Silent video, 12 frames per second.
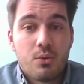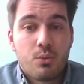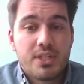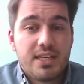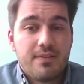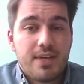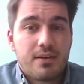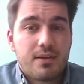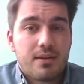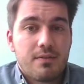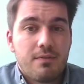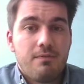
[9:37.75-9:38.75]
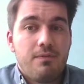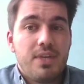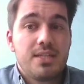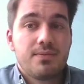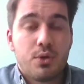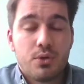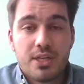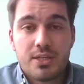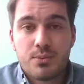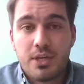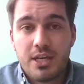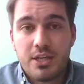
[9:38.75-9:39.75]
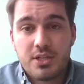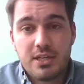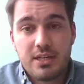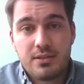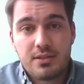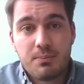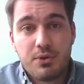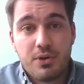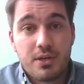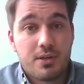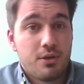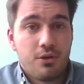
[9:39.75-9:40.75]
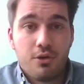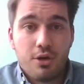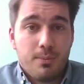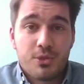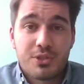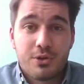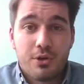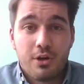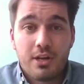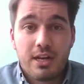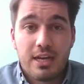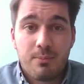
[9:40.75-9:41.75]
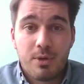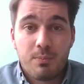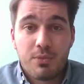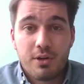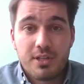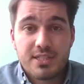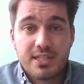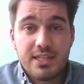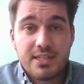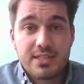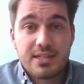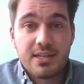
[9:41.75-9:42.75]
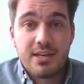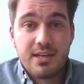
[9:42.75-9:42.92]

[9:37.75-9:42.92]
we see that these voters would actually support almost all climate policies